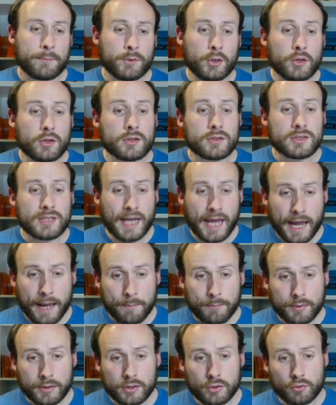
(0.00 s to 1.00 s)
You can
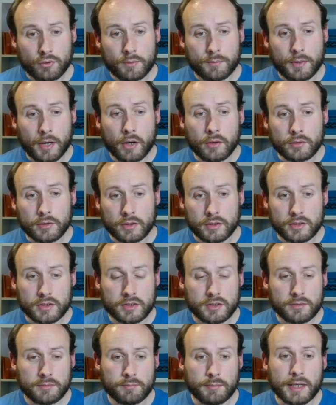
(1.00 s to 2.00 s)
tap your
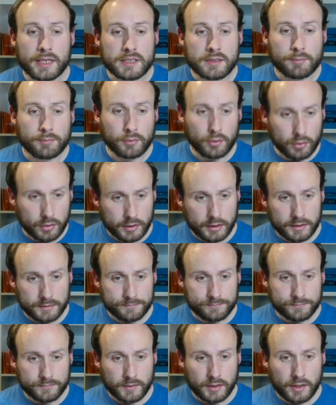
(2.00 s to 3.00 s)
opponent's best blocker.
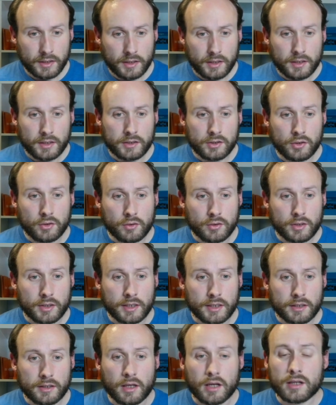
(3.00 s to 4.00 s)
You
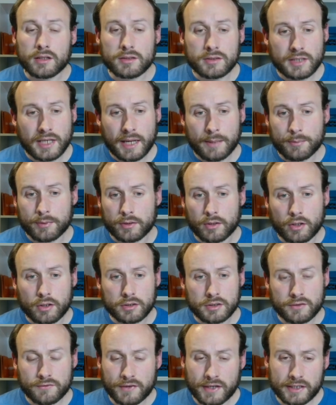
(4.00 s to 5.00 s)
can untap an
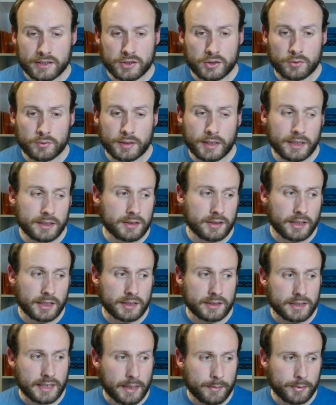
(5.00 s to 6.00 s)
artifact you need to
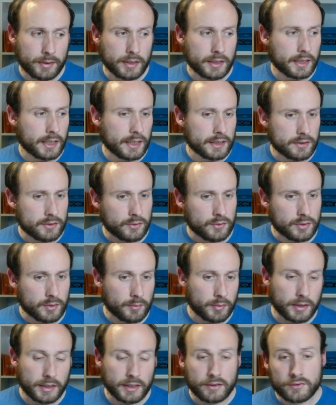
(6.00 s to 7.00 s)
then tap it again, do
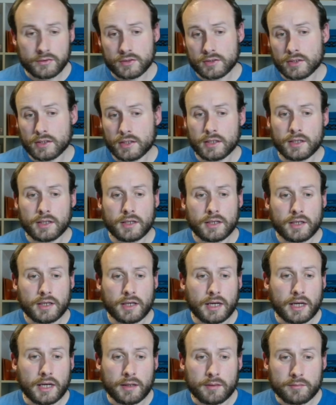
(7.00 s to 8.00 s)
something else.
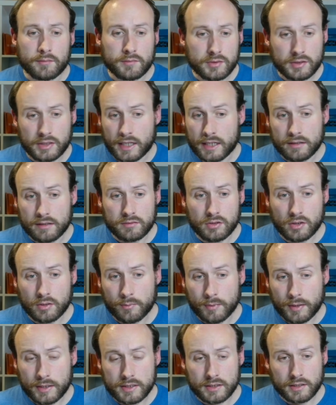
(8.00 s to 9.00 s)
You
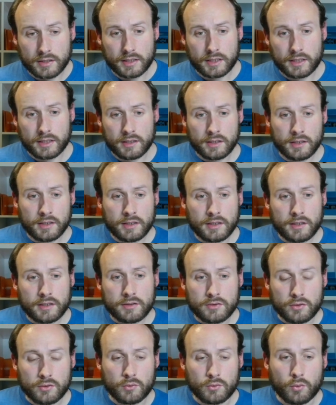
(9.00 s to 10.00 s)
can basically
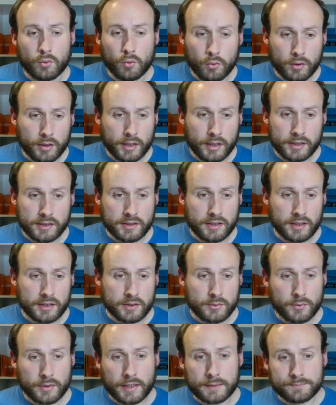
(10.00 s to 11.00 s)
do all kinds of
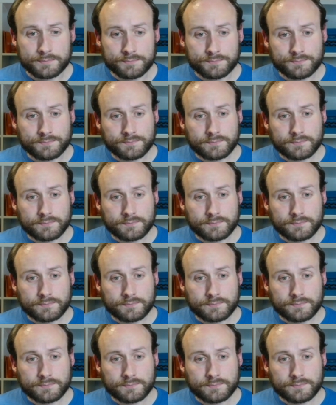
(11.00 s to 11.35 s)
things with that.